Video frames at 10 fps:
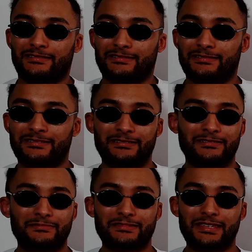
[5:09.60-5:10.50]
Do you know what
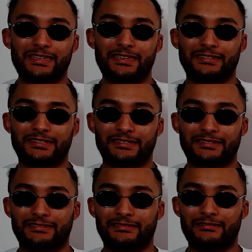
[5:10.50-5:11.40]
I'm saying?
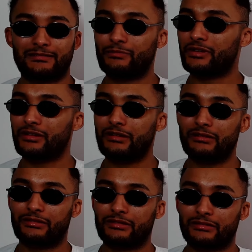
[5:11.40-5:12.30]
Like, oh my
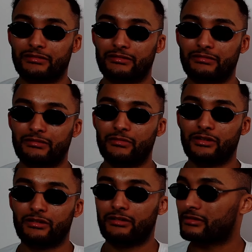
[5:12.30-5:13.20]
God. Oh my
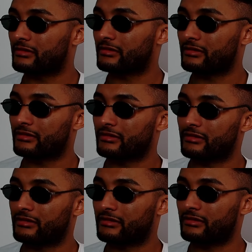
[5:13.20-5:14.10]
God.
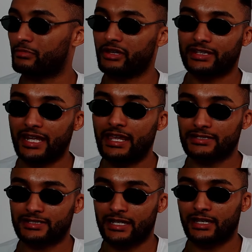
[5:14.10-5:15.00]
But it takes
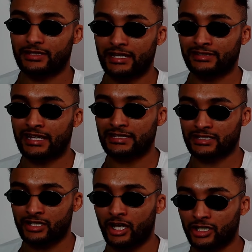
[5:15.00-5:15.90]
that, that that's the
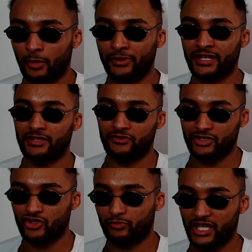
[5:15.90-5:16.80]
type of
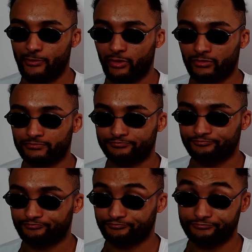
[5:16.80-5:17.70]
individual people
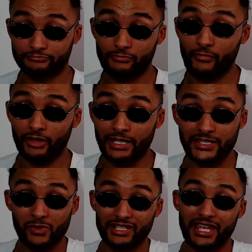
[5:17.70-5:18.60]
that's
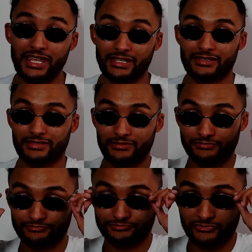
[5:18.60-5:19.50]
what it takes.
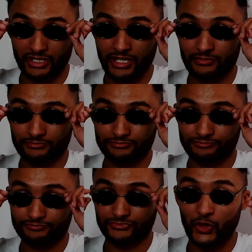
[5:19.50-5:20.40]
Yeah?
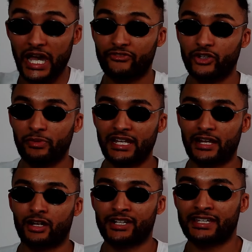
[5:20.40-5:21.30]
You have to be that
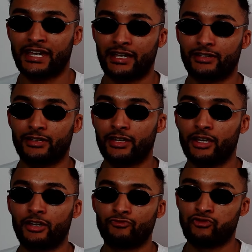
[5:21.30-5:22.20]
kind of cat.
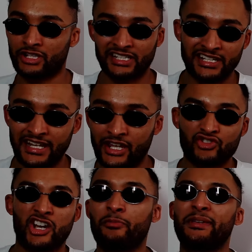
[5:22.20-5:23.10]
Running in there
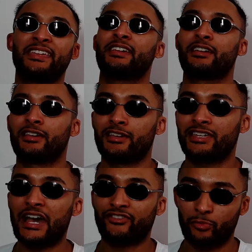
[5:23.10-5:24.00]
trying to be you
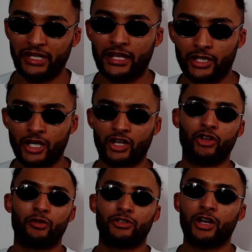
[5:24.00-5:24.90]
have to be like. you can't
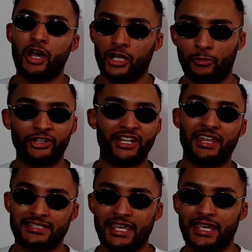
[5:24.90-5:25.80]
not you can't come on there
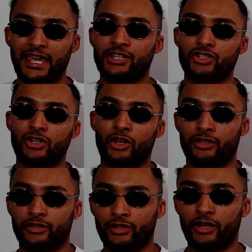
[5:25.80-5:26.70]
and say, Hey John,
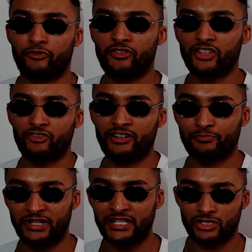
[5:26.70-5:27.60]
I think you've
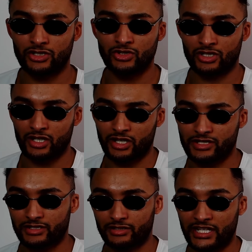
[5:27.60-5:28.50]
been
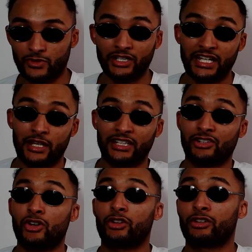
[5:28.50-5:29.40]
institutionalized. That's what I tell you. I said,
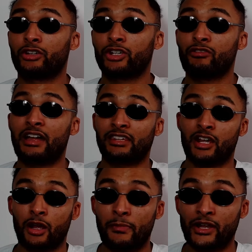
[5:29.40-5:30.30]
John, you're acting like
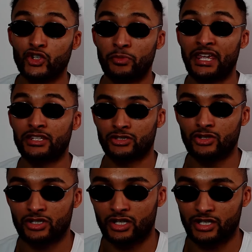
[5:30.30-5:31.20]
a man who's been
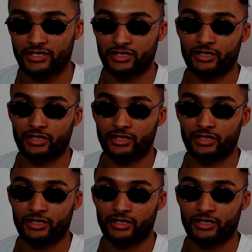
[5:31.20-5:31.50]
institutionalized.